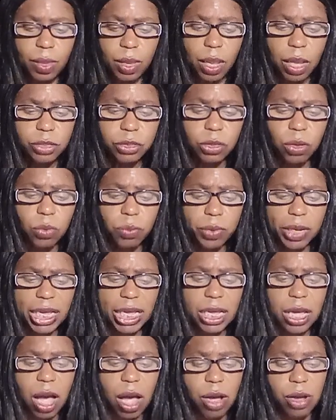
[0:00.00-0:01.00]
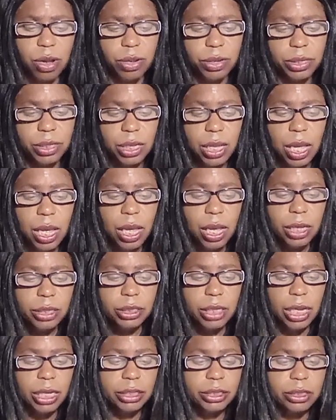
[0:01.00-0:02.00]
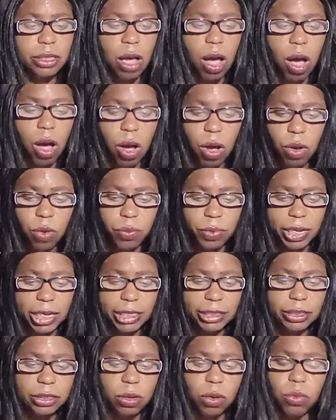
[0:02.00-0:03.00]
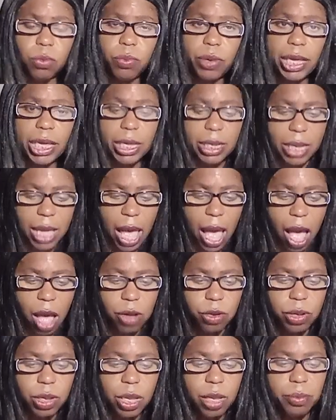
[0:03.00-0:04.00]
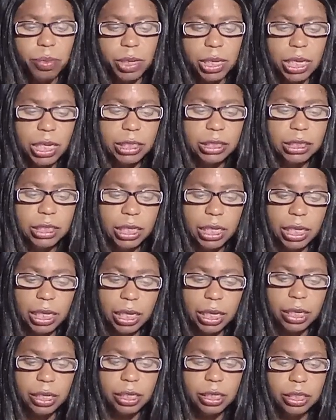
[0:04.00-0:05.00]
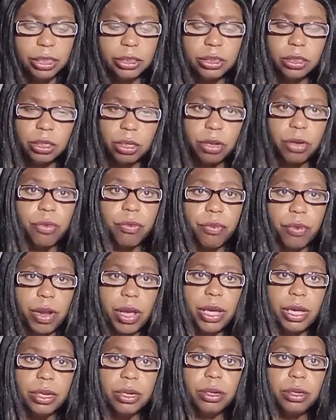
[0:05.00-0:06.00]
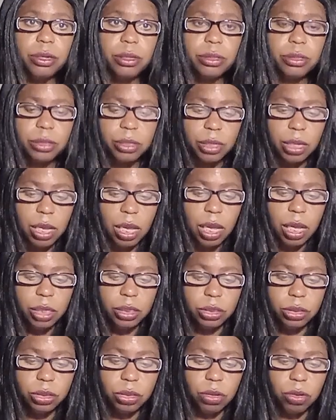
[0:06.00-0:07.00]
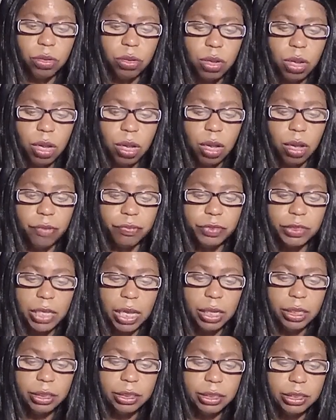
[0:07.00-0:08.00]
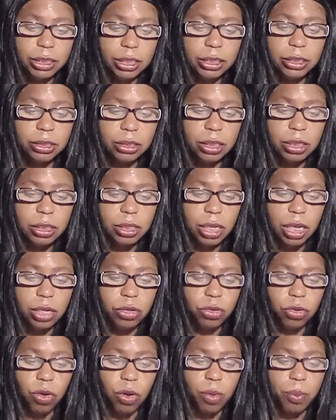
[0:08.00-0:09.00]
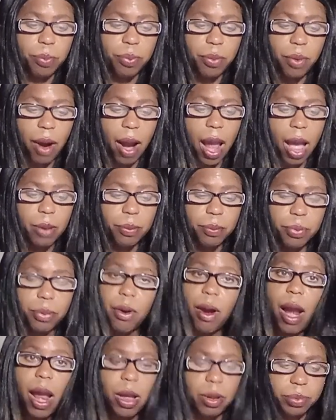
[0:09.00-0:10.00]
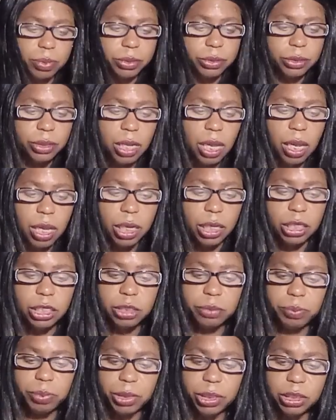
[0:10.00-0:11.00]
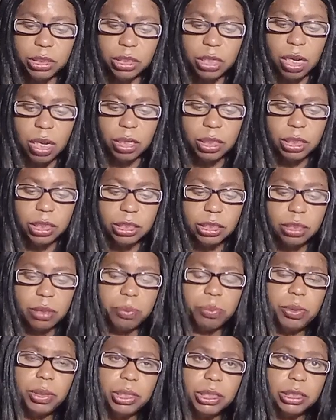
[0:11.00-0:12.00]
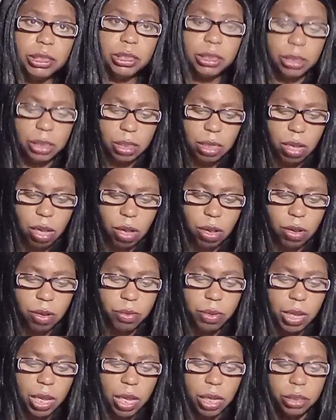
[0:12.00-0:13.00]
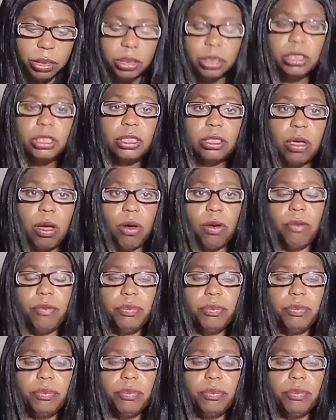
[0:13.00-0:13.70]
So with God, there's always a way out because He is the creator, of their existence, and no problem is beyond His ability to solve.